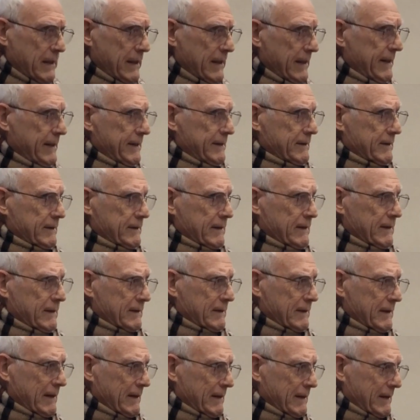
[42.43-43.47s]
Hate to
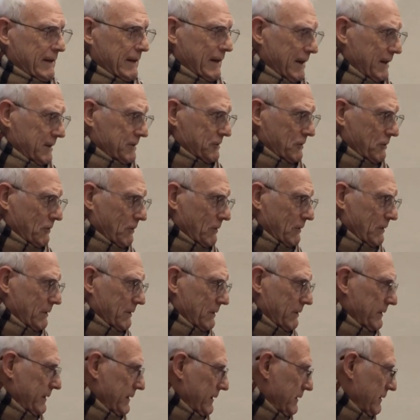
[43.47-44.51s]
take that castor
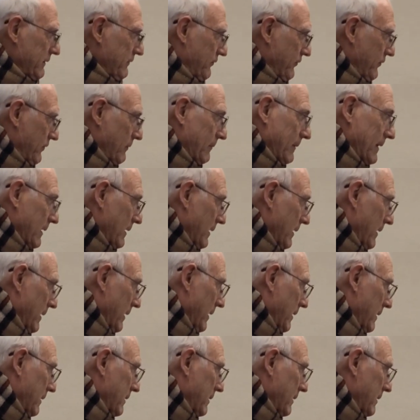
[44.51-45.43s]
oil they give for belly.